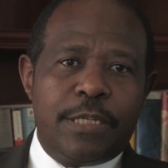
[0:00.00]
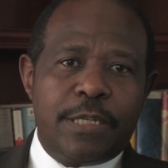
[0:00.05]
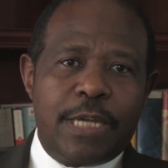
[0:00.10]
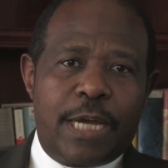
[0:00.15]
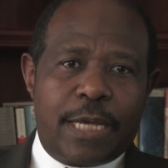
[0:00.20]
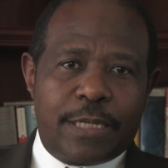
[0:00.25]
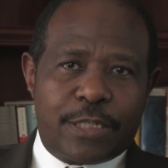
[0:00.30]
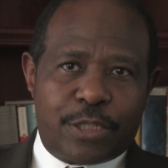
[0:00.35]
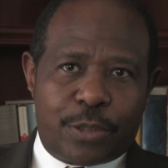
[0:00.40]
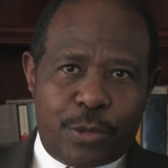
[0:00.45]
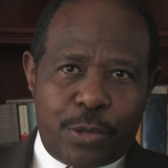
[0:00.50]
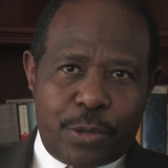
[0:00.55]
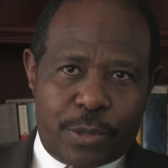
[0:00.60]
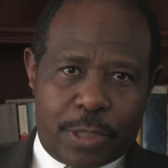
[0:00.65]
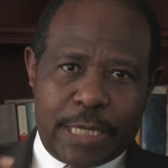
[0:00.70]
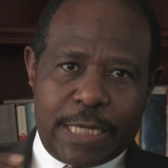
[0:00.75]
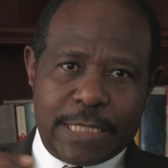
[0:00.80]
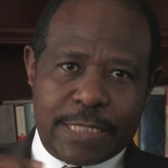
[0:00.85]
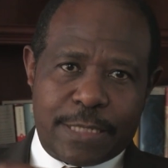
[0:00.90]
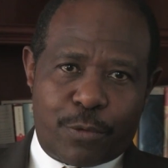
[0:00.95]
as
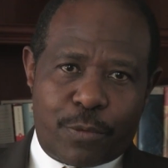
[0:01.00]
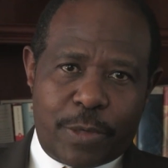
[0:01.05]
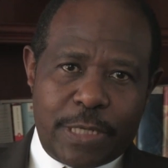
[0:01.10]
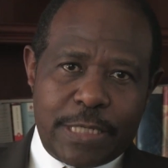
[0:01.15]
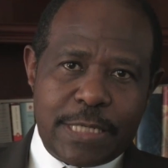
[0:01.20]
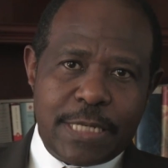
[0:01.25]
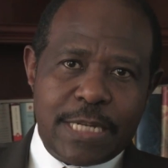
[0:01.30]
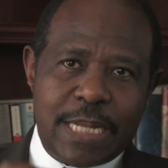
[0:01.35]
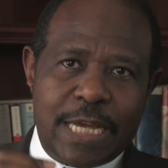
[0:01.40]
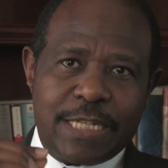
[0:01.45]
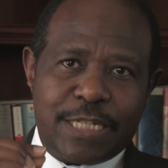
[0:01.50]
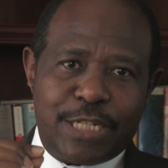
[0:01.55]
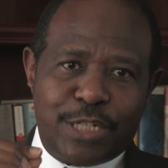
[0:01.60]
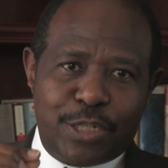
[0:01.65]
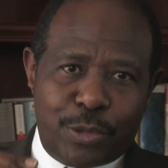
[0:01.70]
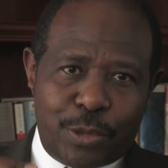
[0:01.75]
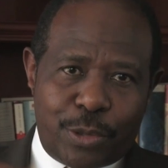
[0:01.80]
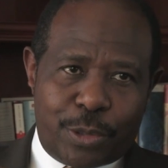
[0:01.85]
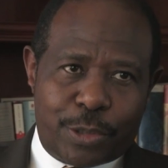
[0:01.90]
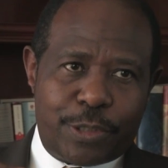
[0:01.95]
long as the West does
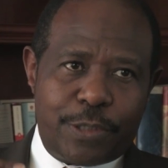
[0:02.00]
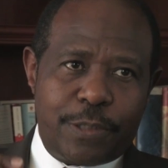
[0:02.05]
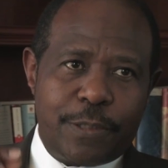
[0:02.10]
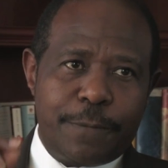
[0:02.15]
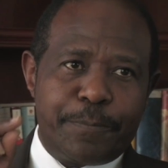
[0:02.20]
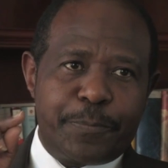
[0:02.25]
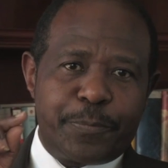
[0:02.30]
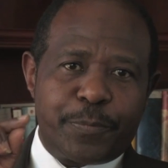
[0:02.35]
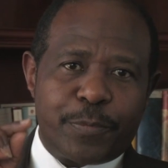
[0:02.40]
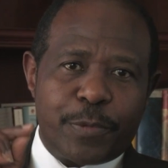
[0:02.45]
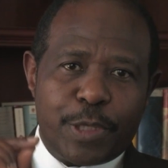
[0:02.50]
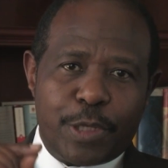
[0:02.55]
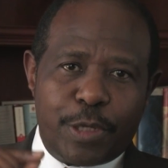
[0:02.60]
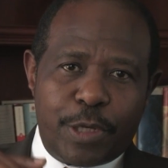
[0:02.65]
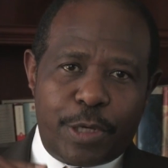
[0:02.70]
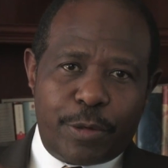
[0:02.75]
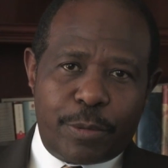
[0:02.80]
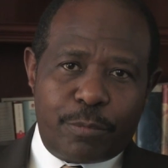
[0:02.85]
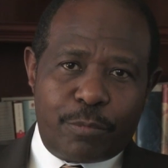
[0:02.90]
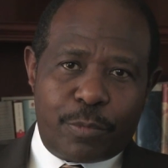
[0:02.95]
not
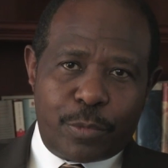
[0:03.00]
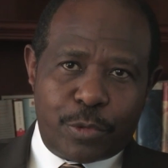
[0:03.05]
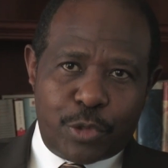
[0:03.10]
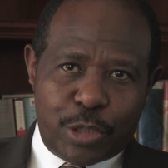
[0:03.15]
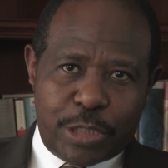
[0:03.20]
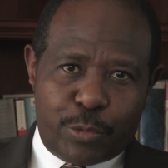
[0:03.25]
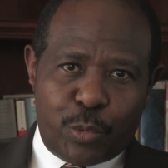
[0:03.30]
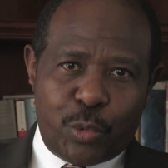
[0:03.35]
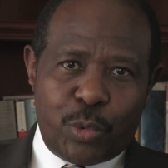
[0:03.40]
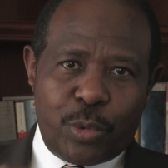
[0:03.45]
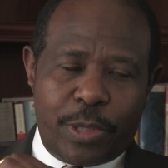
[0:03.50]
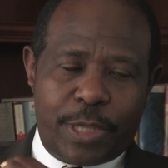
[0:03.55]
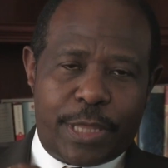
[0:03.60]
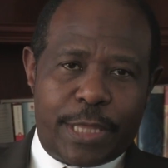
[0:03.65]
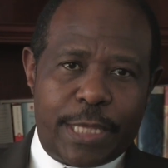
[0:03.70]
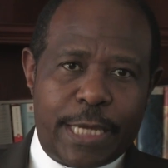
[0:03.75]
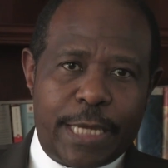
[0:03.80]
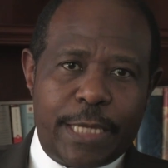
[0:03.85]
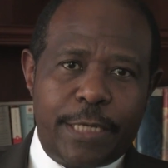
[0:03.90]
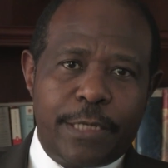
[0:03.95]
do
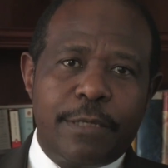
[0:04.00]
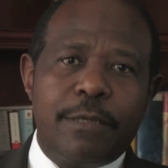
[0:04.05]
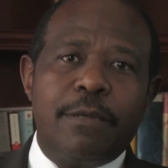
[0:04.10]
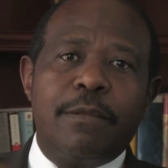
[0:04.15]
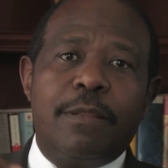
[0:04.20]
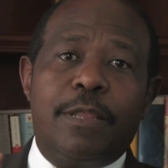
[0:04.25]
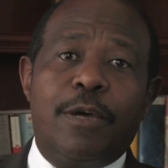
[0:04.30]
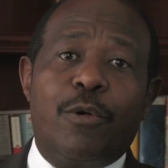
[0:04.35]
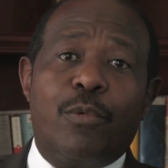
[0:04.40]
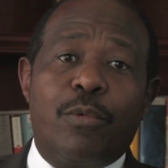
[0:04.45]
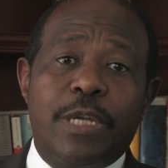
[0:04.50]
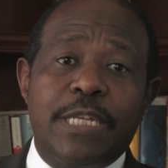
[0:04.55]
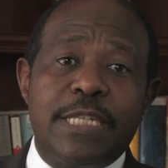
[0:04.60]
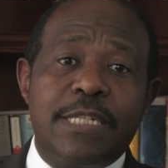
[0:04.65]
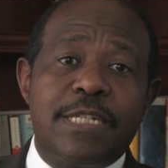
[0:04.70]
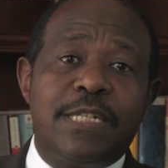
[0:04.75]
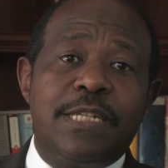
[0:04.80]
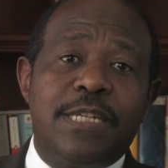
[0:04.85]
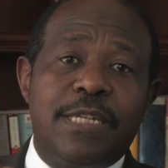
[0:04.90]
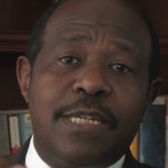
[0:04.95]
that, the
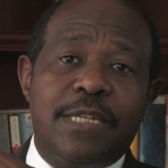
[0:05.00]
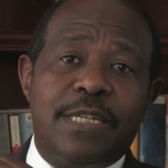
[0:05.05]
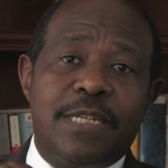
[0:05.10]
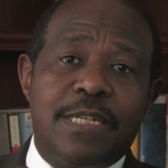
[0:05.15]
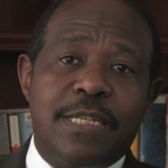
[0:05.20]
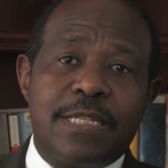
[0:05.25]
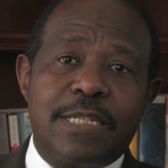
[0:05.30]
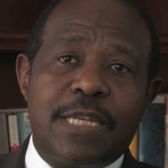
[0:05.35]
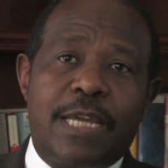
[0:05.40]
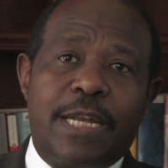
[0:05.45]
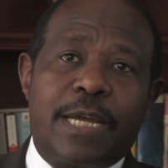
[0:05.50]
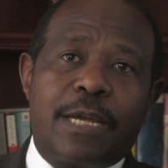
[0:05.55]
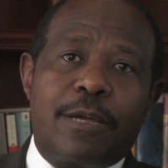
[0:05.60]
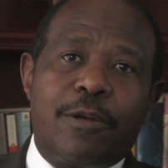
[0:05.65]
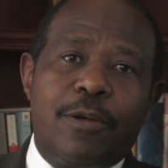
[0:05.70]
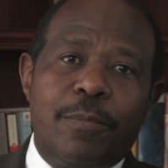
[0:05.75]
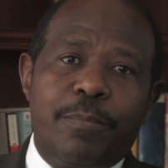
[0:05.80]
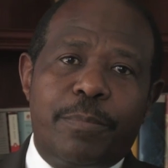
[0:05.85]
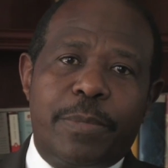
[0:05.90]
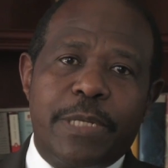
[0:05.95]
West is an
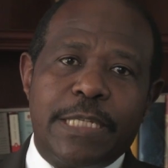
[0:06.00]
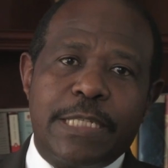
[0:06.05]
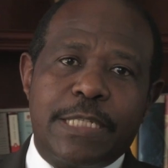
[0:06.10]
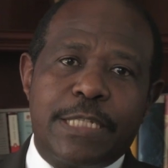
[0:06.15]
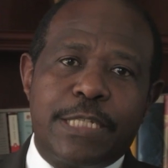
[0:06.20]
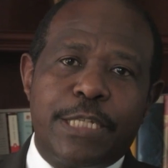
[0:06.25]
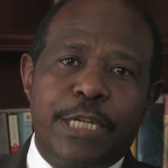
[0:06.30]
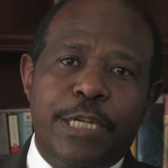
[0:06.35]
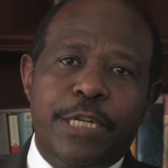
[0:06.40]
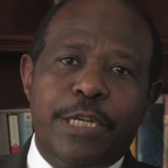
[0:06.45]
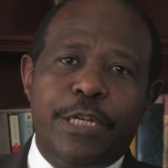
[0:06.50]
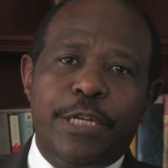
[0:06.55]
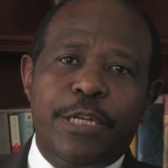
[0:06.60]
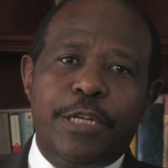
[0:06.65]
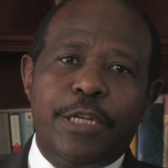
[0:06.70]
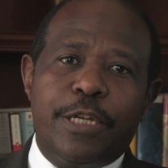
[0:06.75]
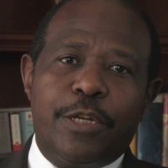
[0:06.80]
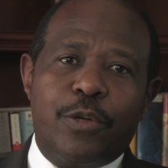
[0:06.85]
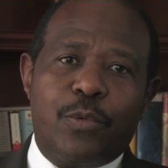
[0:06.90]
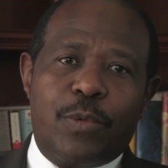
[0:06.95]
accomplice
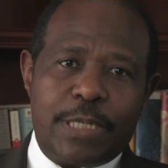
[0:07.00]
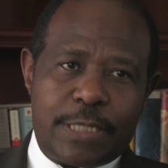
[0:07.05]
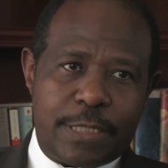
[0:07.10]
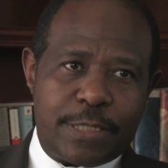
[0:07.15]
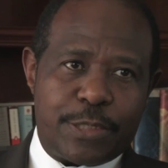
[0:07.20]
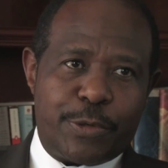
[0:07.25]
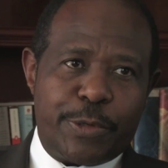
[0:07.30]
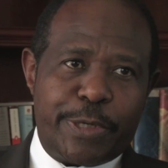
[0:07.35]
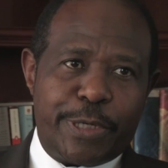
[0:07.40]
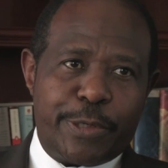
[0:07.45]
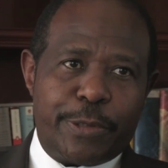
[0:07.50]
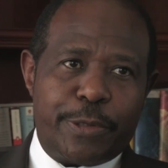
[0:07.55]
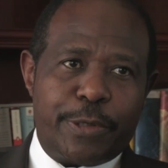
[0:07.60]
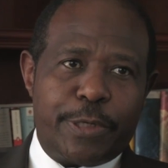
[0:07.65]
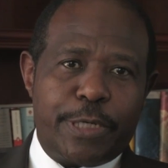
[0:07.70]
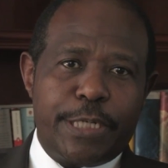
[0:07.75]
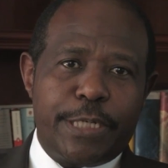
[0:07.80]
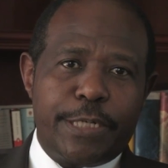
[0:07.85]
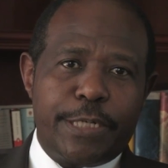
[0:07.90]
in what is going on.